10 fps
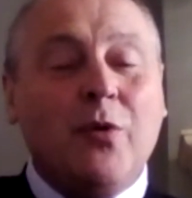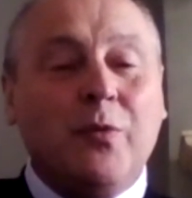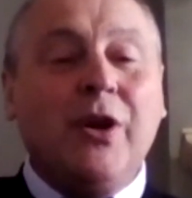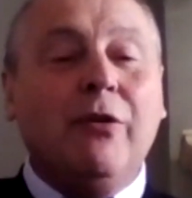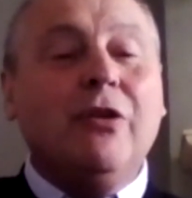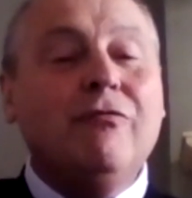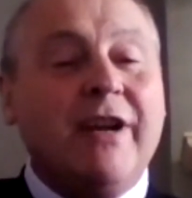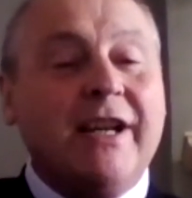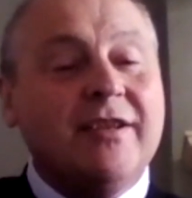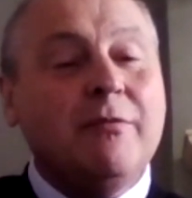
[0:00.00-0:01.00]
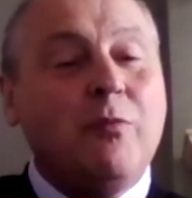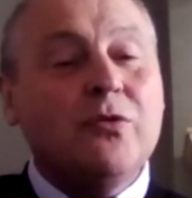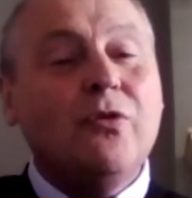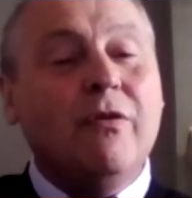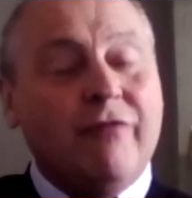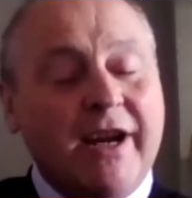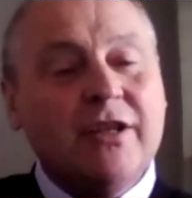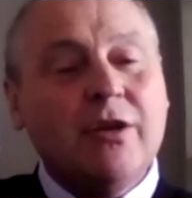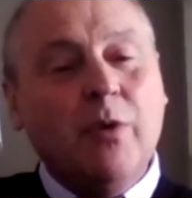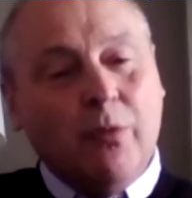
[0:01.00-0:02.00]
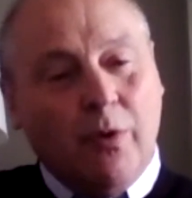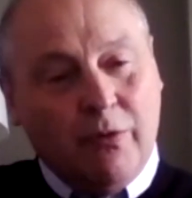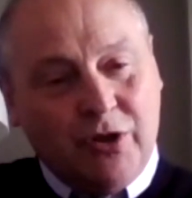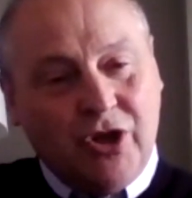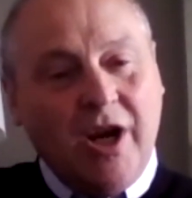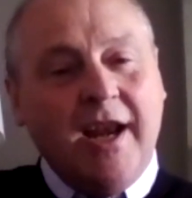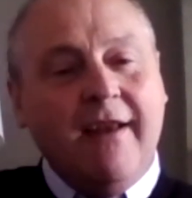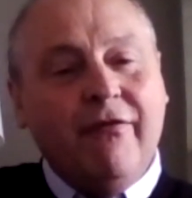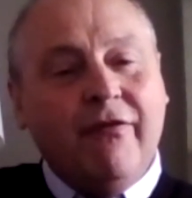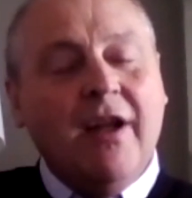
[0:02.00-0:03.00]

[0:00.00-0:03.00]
your risk, what sort of risk, what you want to achieve,